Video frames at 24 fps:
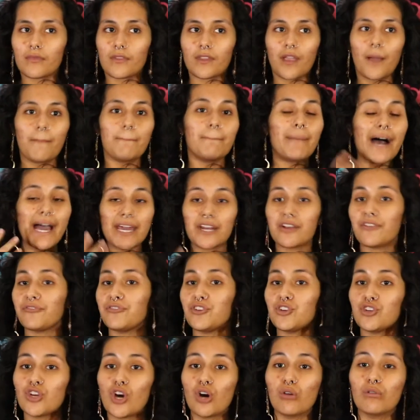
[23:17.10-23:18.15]
might have,
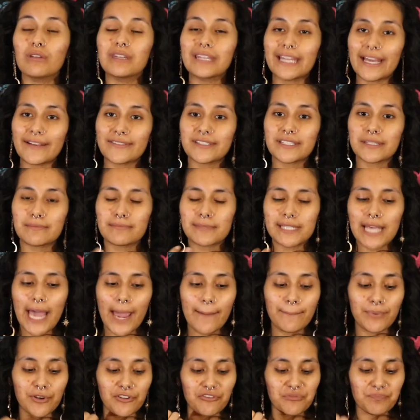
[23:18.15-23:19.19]
you know, left some
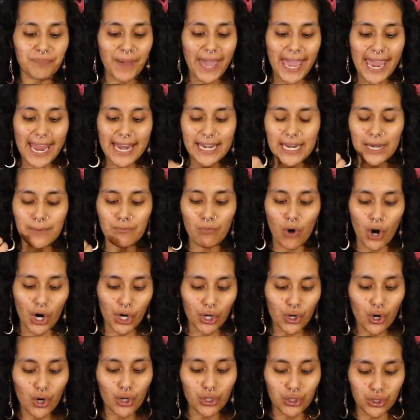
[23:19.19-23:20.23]
type of pain and
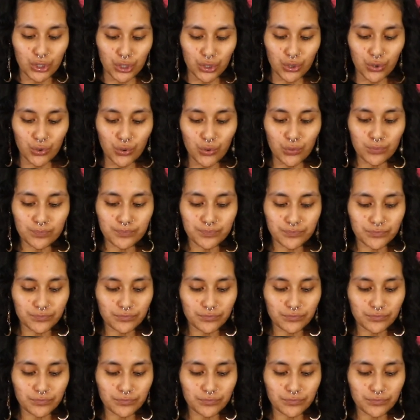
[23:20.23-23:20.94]
mark on you,